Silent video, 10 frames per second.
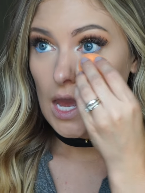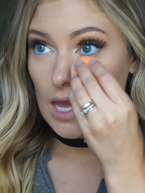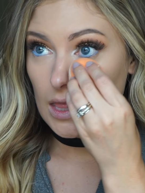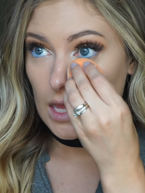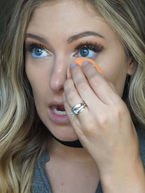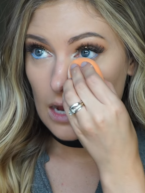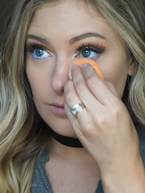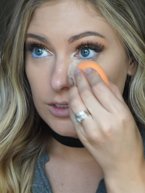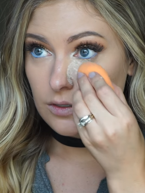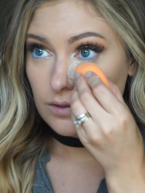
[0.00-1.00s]
and then I'm
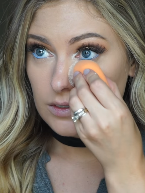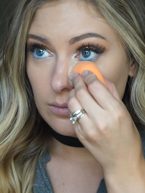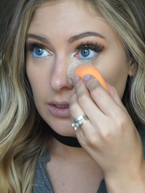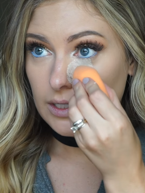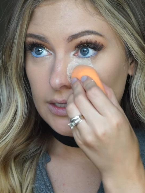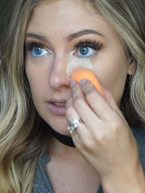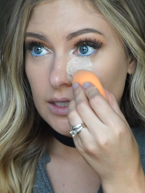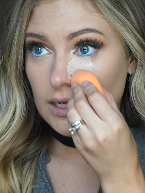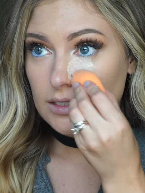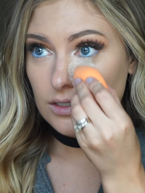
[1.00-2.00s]
just going to place
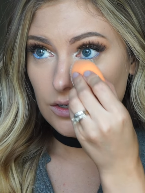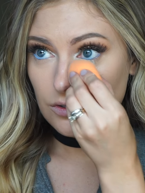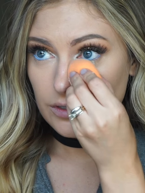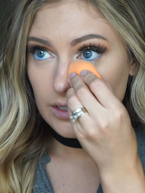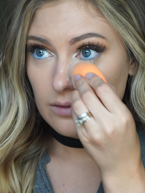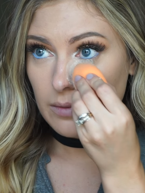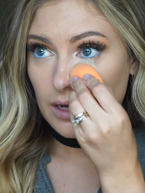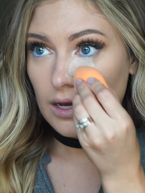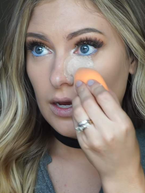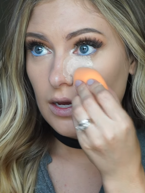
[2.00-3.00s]
that underneath my
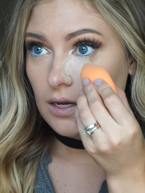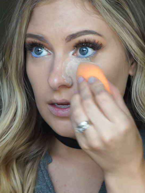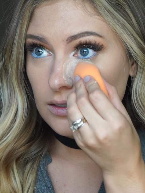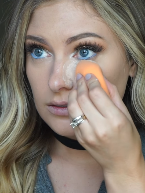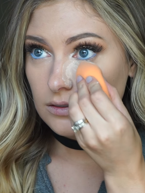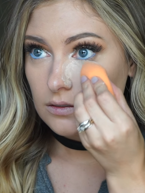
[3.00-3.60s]
eyes